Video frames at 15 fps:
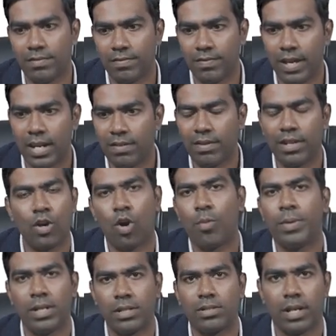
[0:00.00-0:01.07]
Very, very
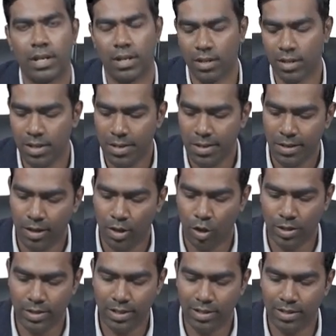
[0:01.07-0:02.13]
ominous sign,
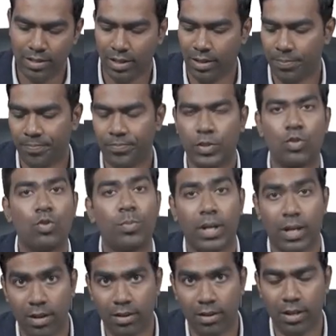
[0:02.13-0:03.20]
Troisier sign,
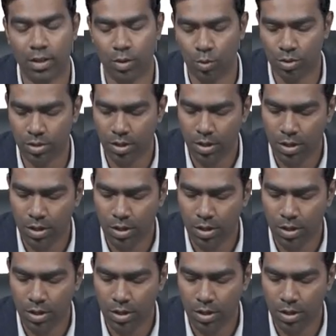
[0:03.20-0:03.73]
supraclavicular nodes.